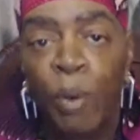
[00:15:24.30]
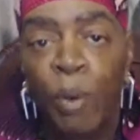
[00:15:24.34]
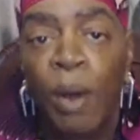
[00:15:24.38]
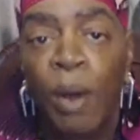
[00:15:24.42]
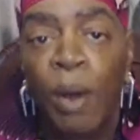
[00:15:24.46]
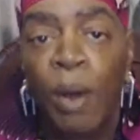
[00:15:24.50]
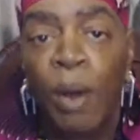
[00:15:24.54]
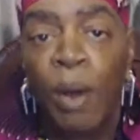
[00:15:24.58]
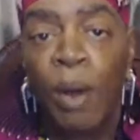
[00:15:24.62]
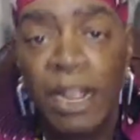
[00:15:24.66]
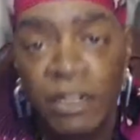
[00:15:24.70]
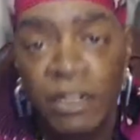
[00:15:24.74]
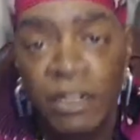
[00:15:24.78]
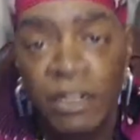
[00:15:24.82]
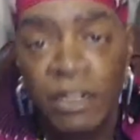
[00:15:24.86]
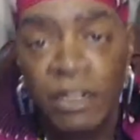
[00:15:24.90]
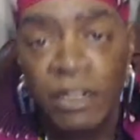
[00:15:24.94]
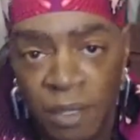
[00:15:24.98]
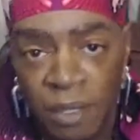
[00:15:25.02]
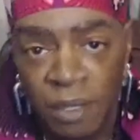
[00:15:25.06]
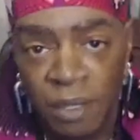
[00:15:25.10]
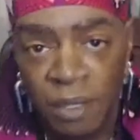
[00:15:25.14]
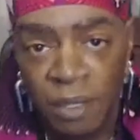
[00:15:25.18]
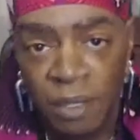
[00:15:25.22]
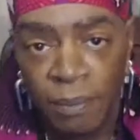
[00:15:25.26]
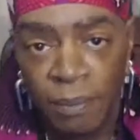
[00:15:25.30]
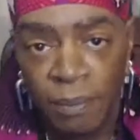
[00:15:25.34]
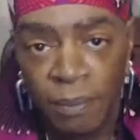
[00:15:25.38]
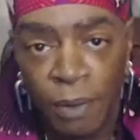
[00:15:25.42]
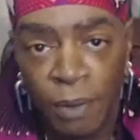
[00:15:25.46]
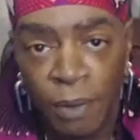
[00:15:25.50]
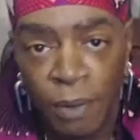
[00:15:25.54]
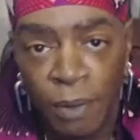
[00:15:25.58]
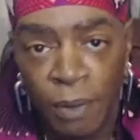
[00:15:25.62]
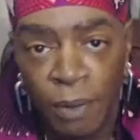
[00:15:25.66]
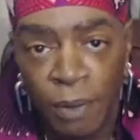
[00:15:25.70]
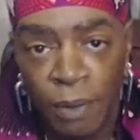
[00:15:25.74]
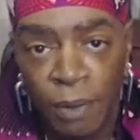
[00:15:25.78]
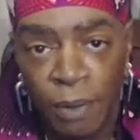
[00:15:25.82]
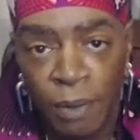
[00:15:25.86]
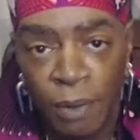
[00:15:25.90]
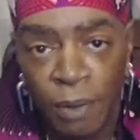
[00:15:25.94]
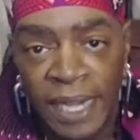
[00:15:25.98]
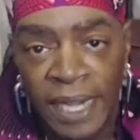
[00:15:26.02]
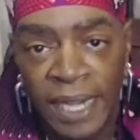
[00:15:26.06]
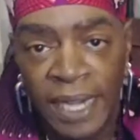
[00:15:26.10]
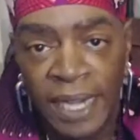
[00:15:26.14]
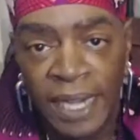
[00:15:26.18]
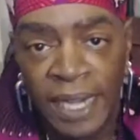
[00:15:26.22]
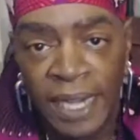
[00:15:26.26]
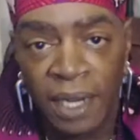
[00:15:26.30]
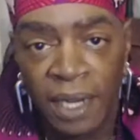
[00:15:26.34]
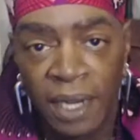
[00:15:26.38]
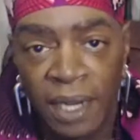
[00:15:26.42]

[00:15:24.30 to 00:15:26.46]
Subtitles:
Prior to the Botanica,